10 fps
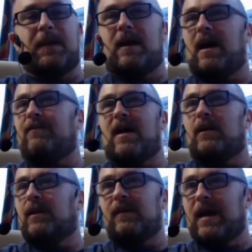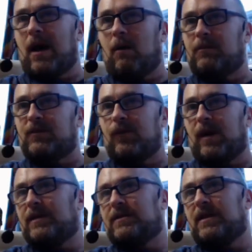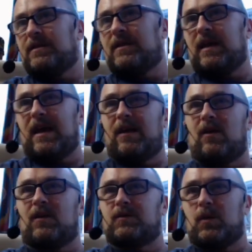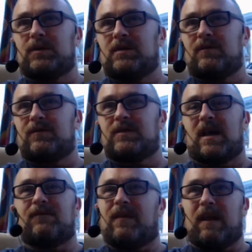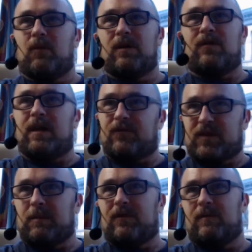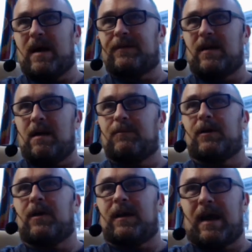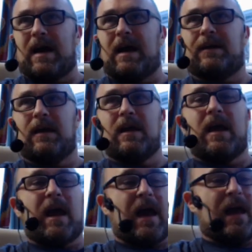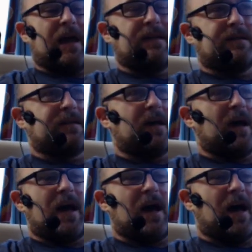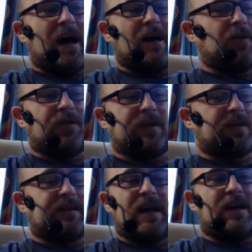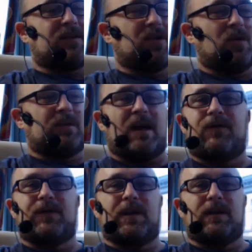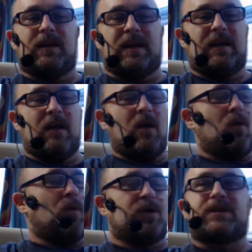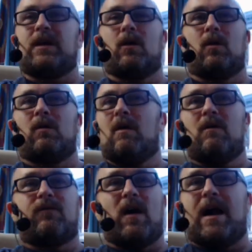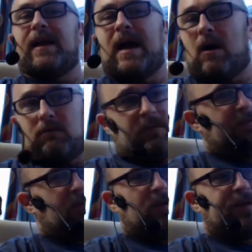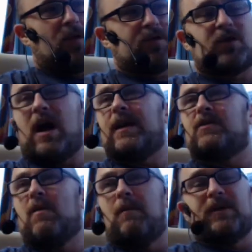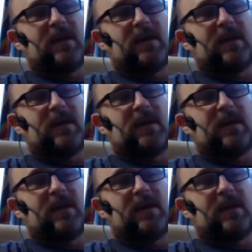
The guy found in the Alps, for instance, he had all sorts of stuff that they wouldn't think somebody from that time period right. had, and uh, uh, other things like that. So definitely, we're still finding out, even with those Chinese mummies.